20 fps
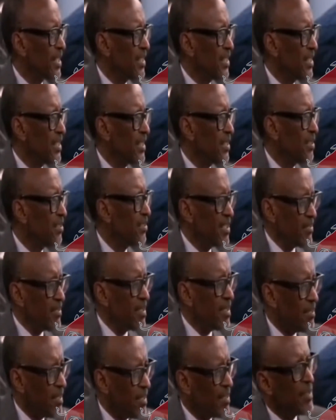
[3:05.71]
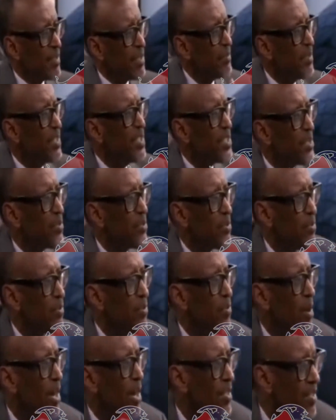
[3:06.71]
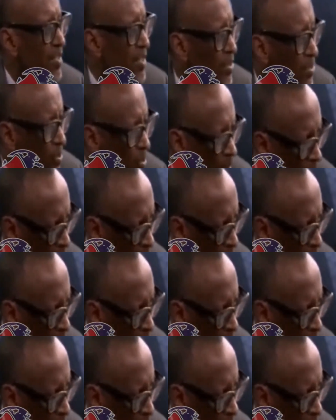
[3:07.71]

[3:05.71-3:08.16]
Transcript: You know, these two worlds where